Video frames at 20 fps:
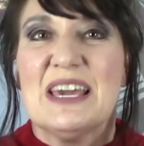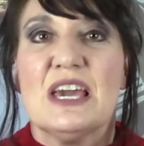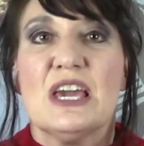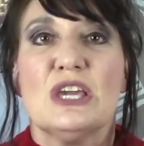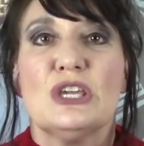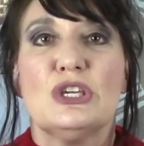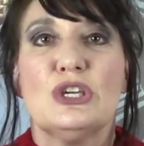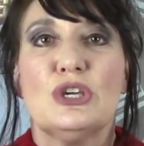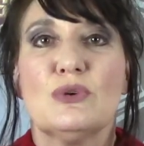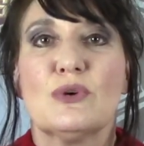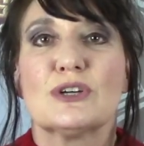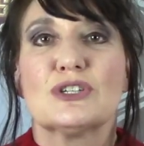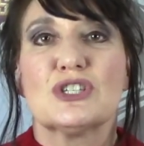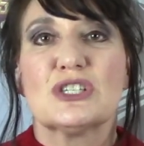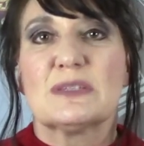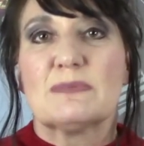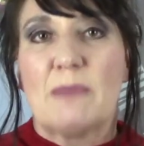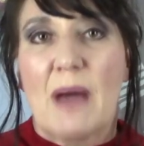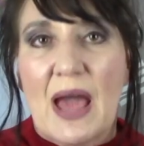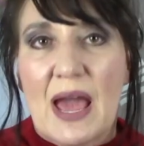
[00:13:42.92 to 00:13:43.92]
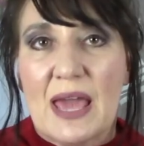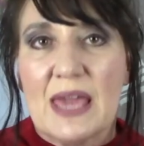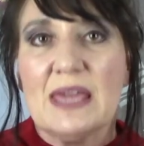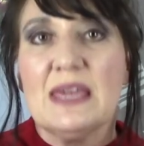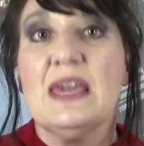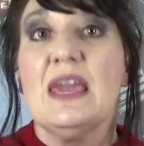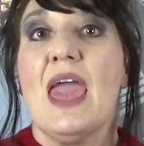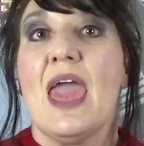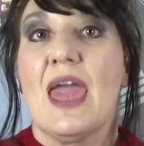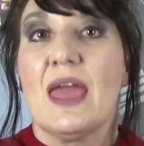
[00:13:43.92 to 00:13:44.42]
You are just
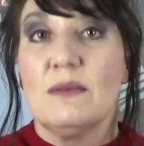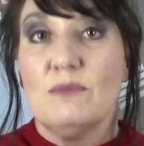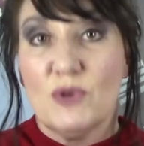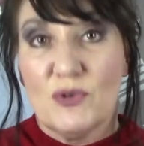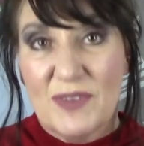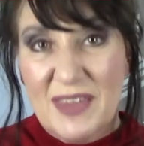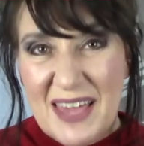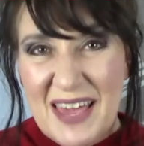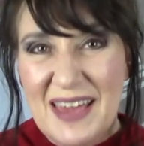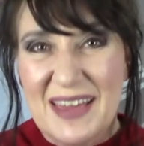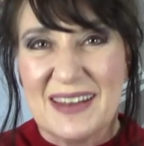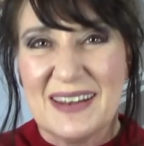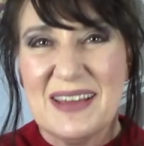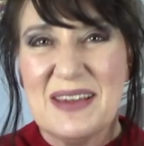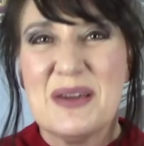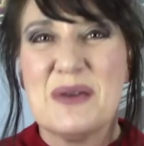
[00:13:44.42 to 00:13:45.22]
buying and moving in.